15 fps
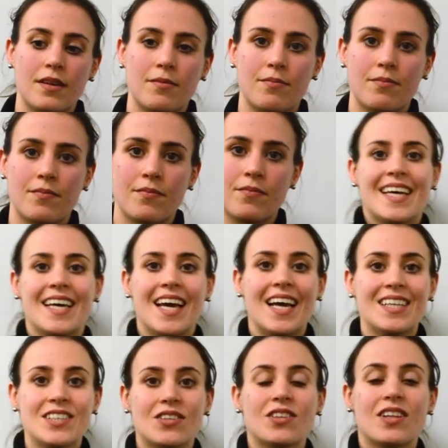in.
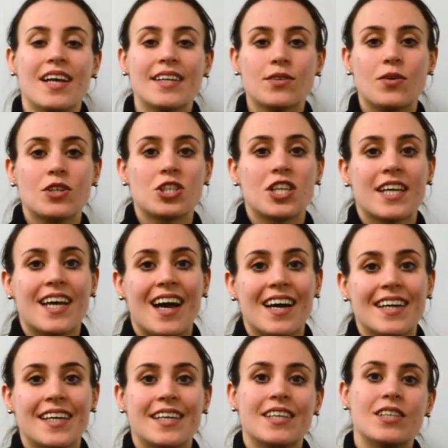And so the last question I
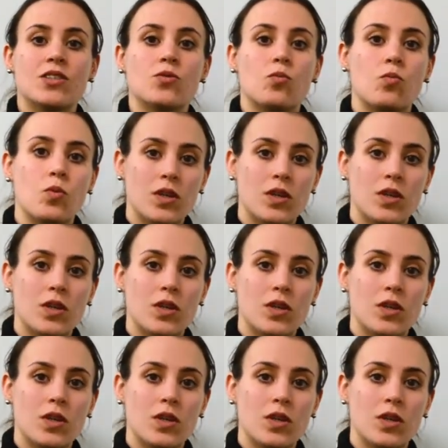got is,